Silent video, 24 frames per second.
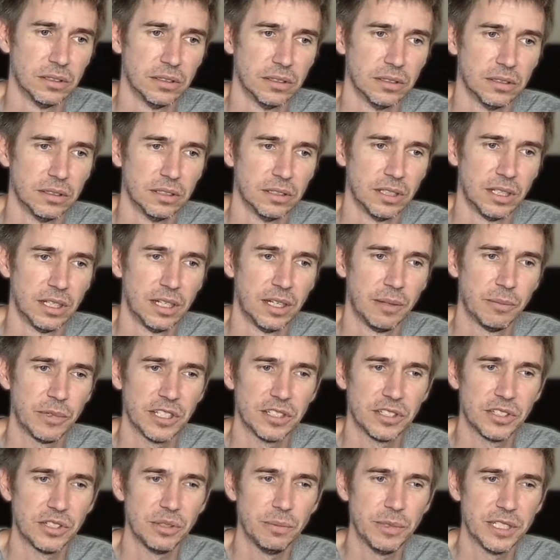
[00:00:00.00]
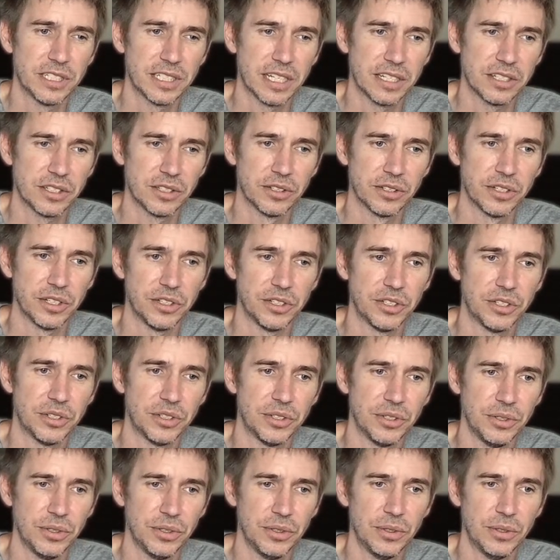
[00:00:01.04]
I'm going to assume it's
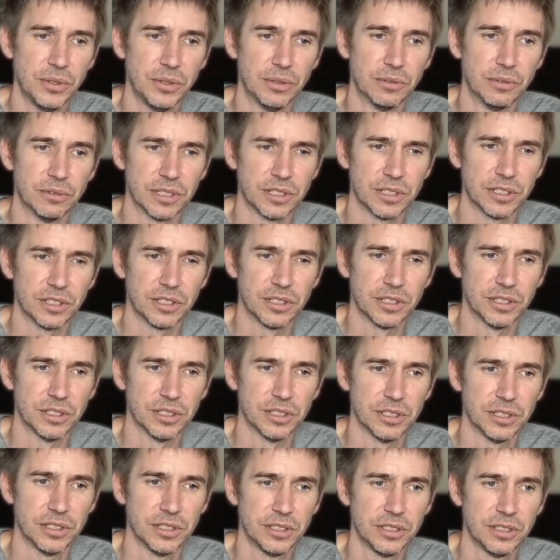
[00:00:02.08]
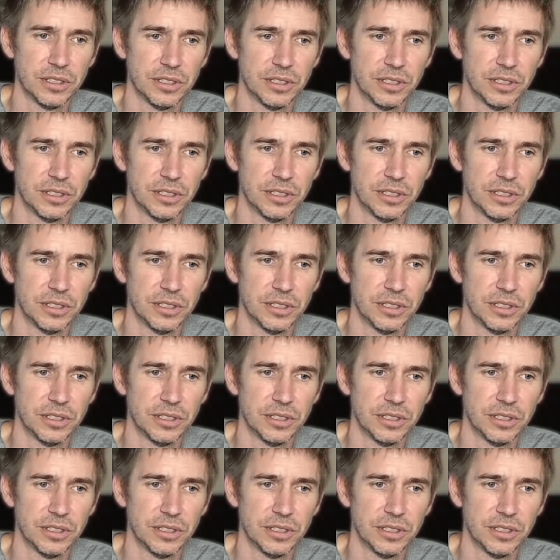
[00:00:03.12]
S32 return.